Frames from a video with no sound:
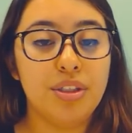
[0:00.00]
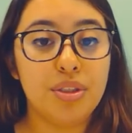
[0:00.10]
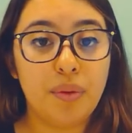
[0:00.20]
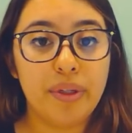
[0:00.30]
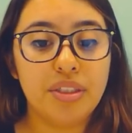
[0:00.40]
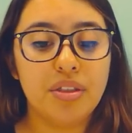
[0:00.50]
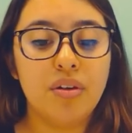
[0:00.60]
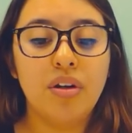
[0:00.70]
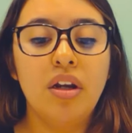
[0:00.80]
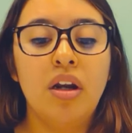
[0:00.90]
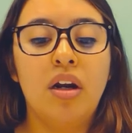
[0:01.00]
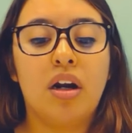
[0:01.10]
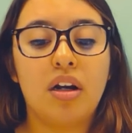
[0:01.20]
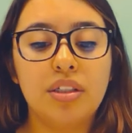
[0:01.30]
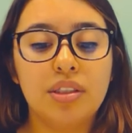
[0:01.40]
show ratio.
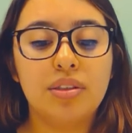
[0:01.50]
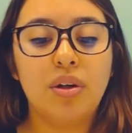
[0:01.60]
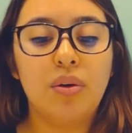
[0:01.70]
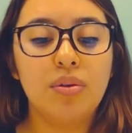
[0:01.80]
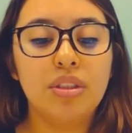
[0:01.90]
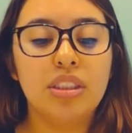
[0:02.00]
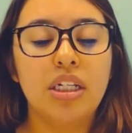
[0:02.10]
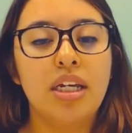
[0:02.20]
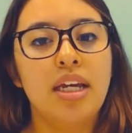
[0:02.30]
Our solds,